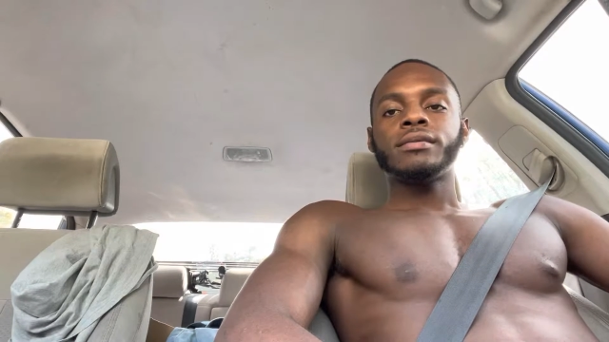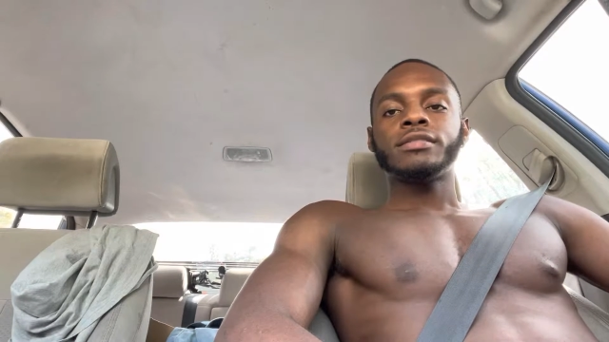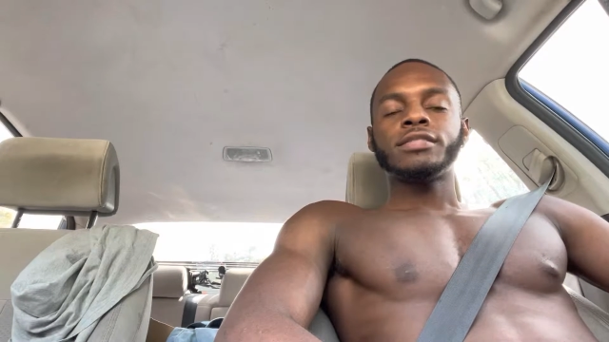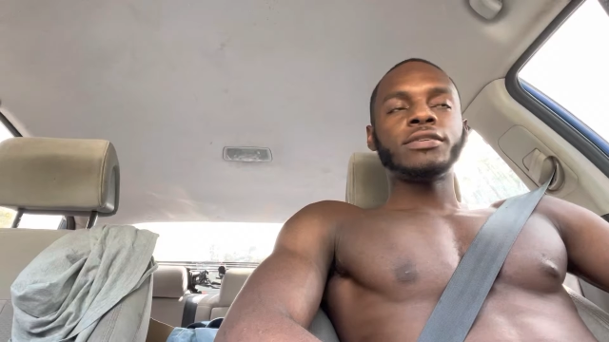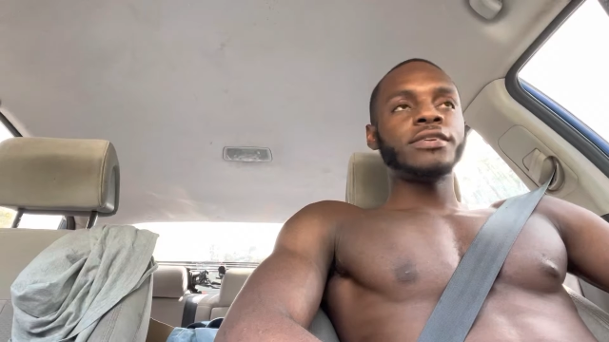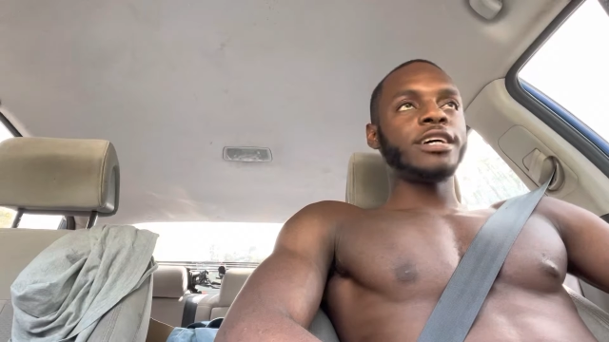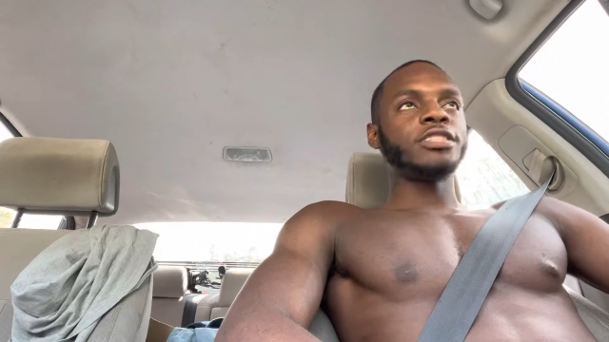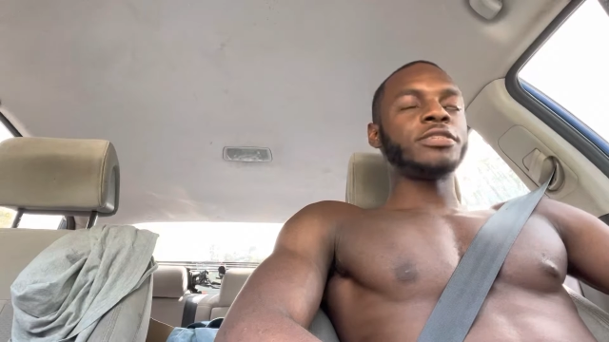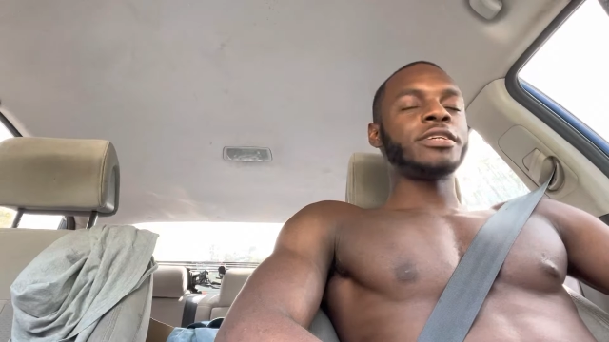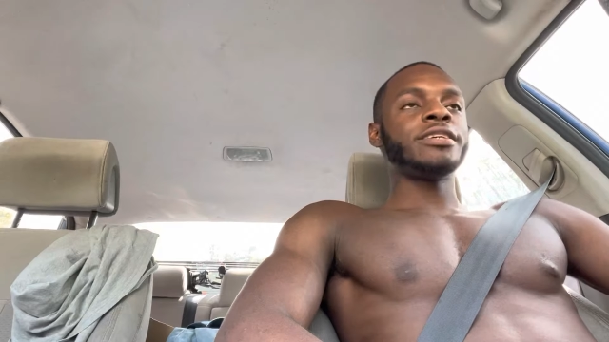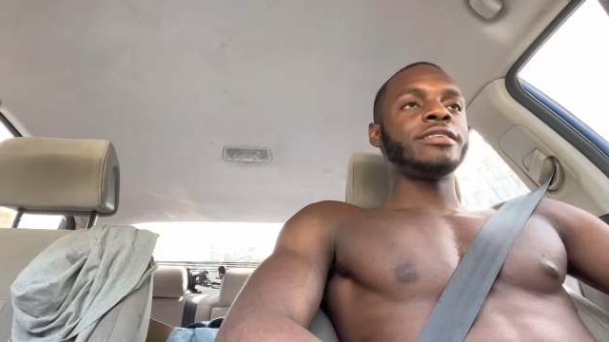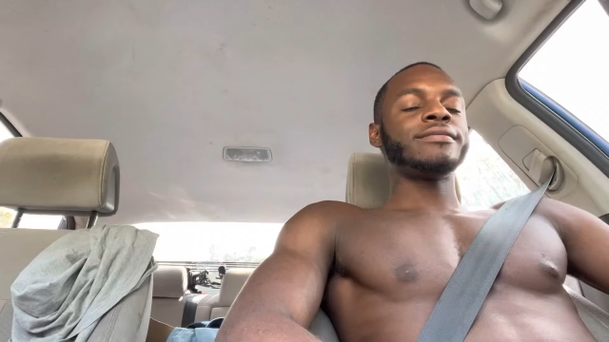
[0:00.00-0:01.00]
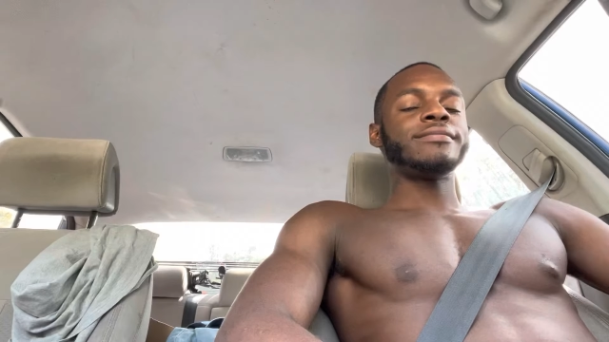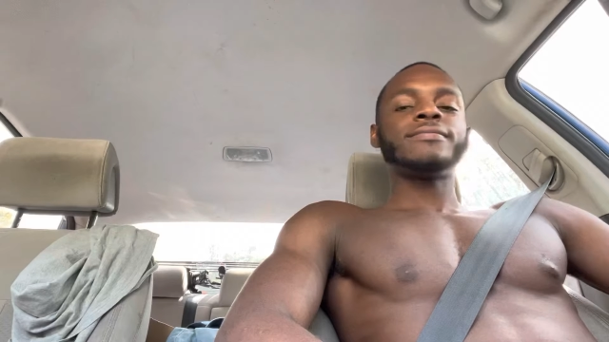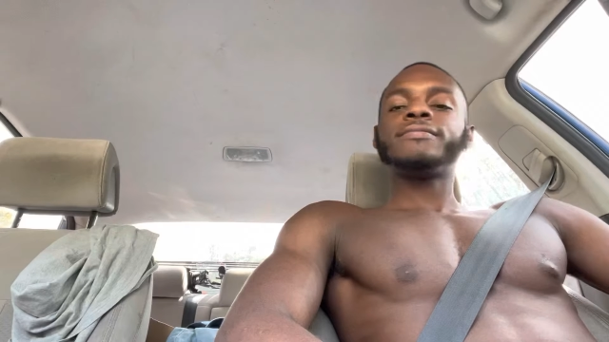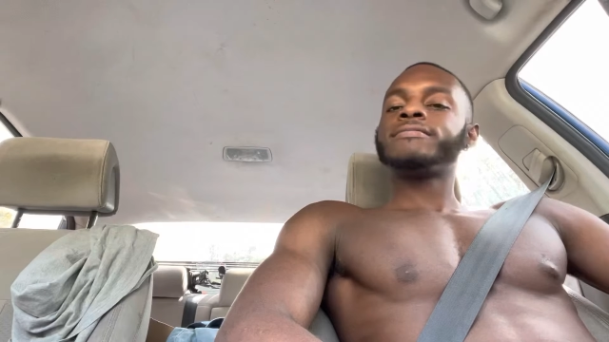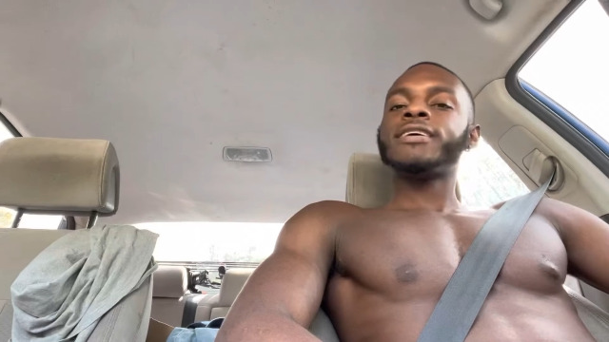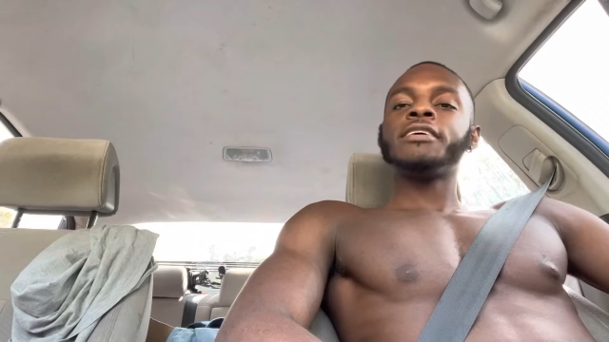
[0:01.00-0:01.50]
so naturally
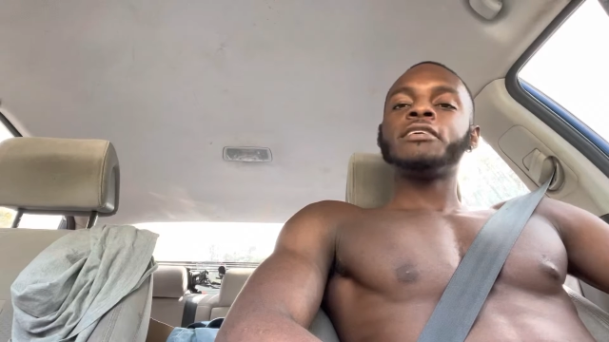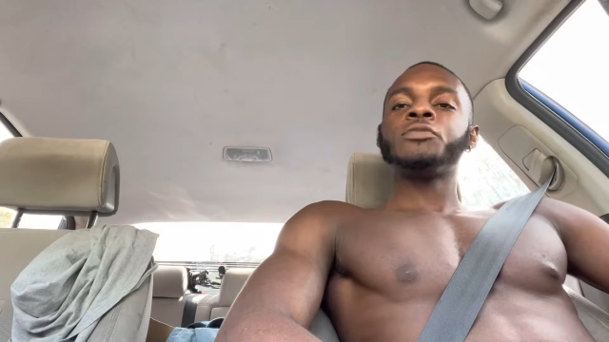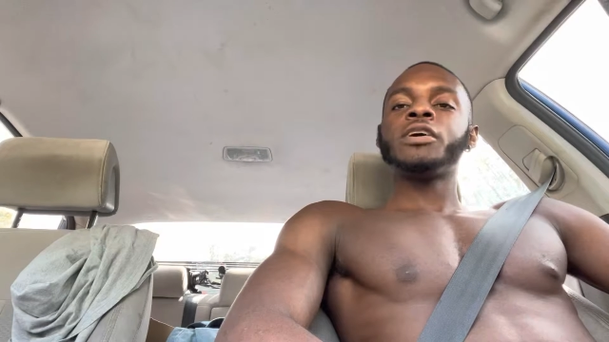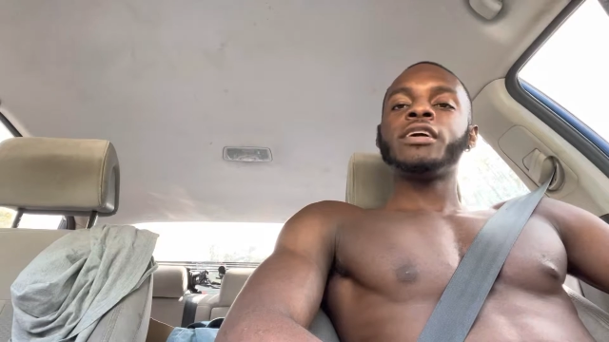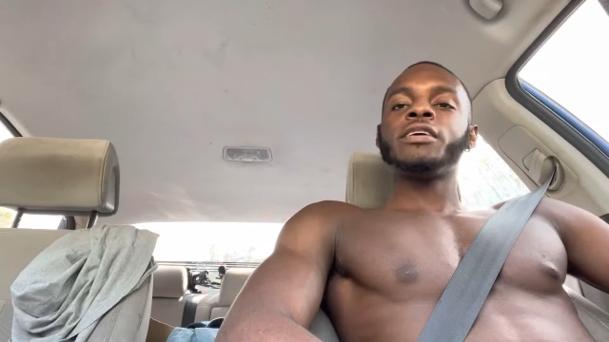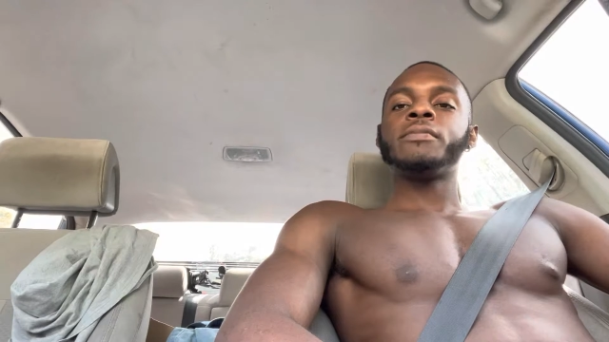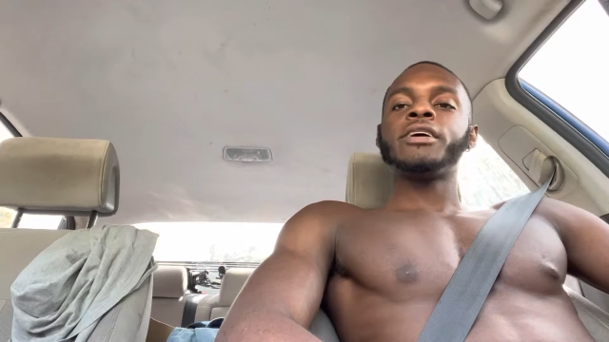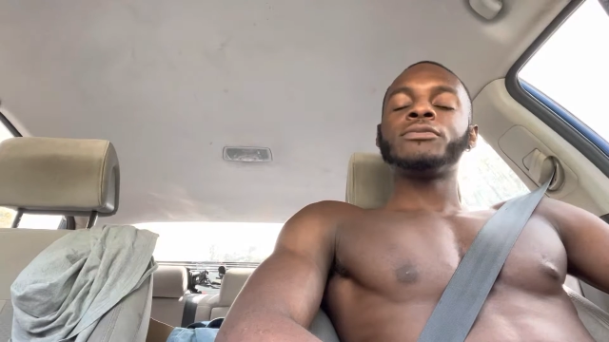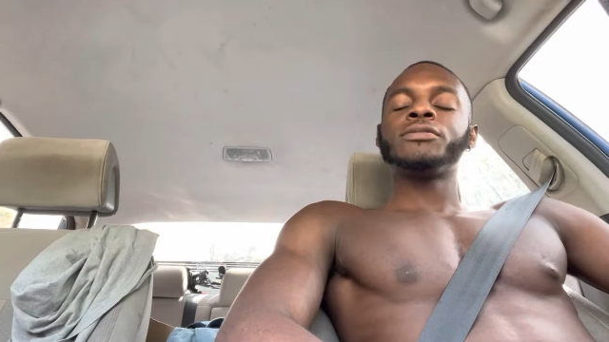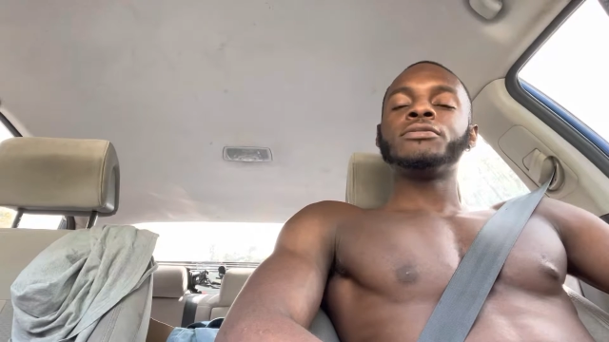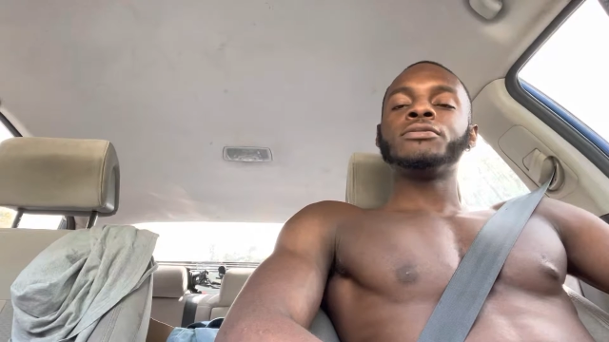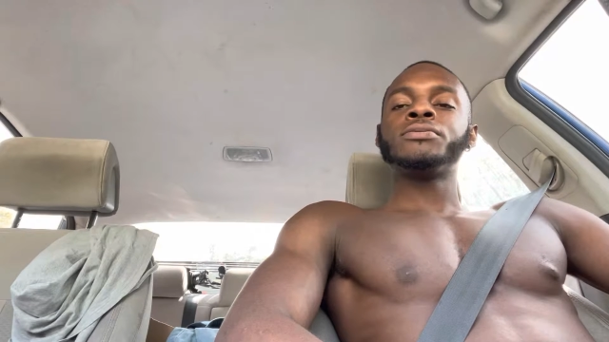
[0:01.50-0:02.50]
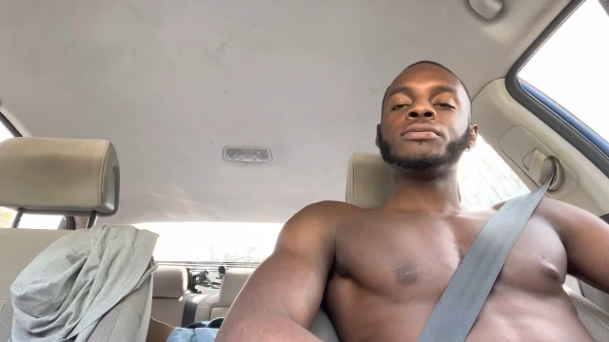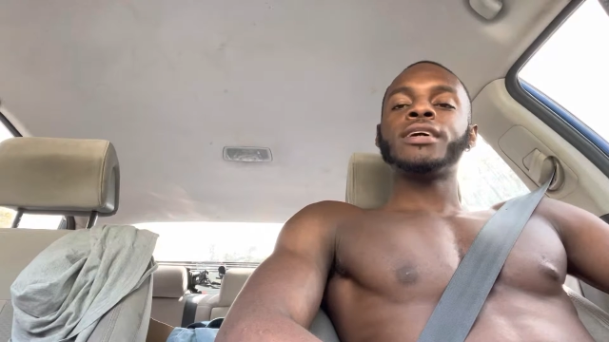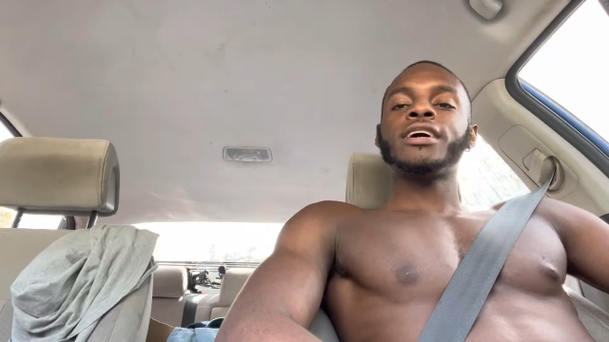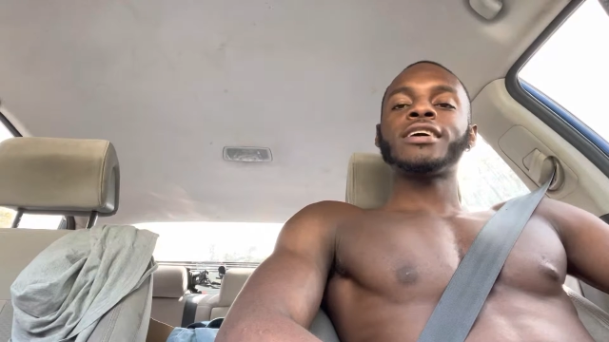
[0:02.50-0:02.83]
I did what any man would do.